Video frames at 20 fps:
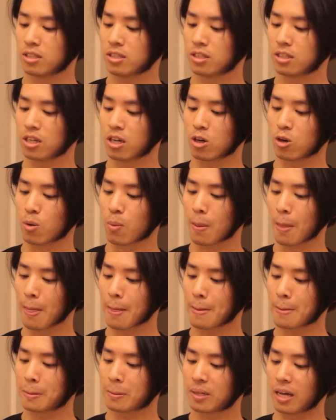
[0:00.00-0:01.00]
So
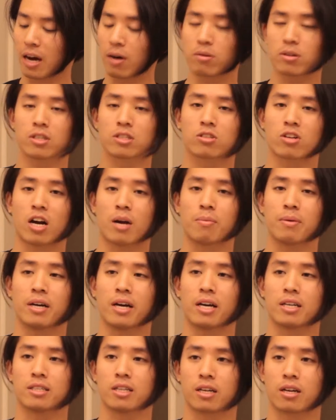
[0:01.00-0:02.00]
I would describe it
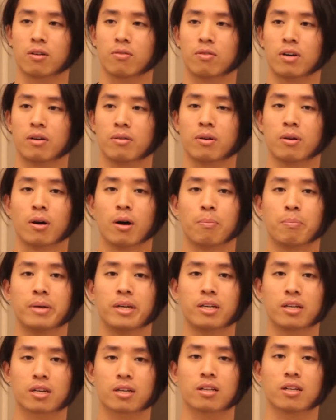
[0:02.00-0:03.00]
as like a very a
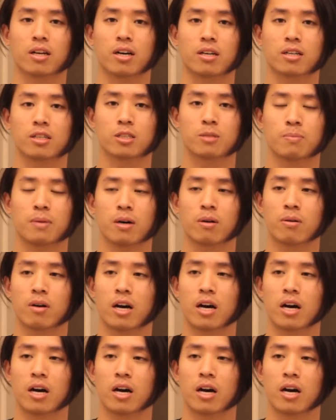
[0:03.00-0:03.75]
pina colada smell.